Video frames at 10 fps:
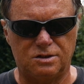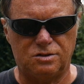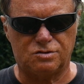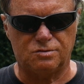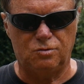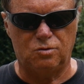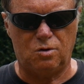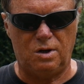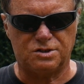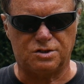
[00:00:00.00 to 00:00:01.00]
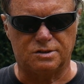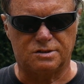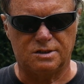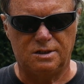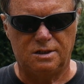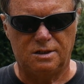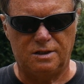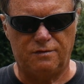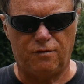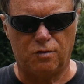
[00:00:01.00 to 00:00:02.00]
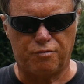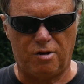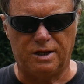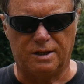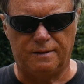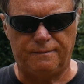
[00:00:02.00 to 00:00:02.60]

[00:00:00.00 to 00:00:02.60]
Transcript: you some more questions. They're vibrating.